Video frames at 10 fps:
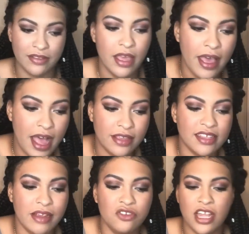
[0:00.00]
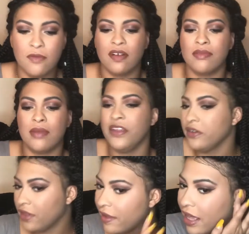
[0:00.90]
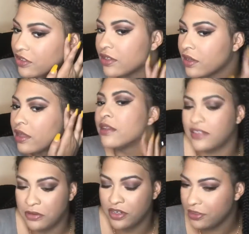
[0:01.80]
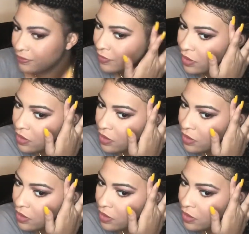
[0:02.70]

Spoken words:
I'm not good at doing my edges, so I just want to look like